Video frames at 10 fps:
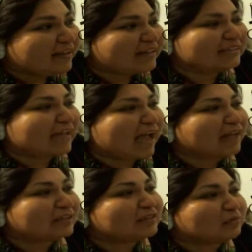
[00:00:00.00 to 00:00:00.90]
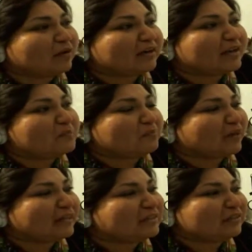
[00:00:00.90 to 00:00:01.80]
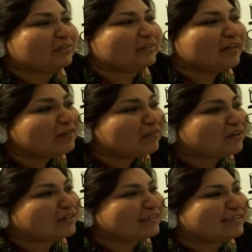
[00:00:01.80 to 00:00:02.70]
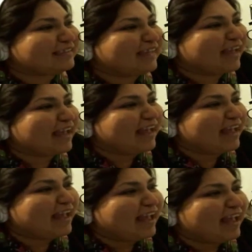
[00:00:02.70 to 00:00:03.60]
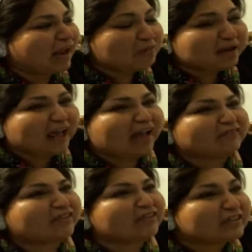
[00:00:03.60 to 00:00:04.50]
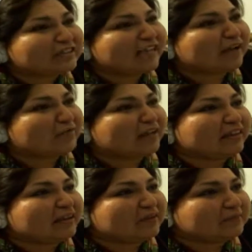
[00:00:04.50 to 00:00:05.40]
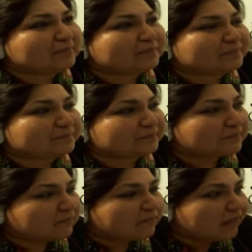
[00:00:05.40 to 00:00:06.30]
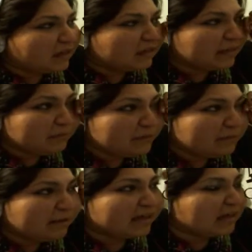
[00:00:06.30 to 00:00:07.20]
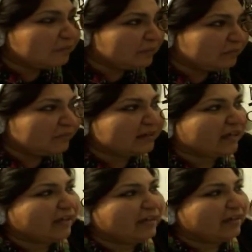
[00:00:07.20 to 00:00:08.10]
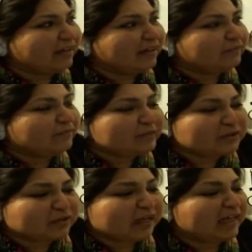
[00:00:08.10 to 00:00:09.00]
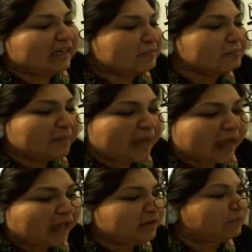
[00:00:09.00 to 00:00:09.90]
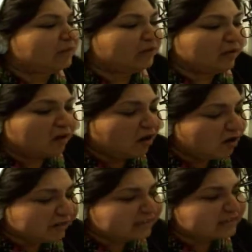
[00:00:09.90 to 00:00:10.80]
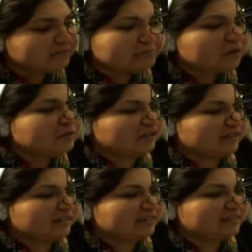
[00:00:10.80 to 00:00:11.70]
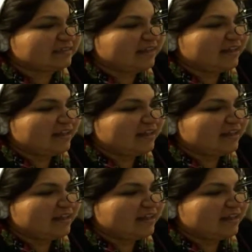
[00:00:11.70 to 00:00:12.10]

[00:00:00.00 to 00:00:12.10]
Because I just want to embrace you and love on you today. And I want to have a good day with you. And then we wake up and we're like frustrated and mad and with all these emotions.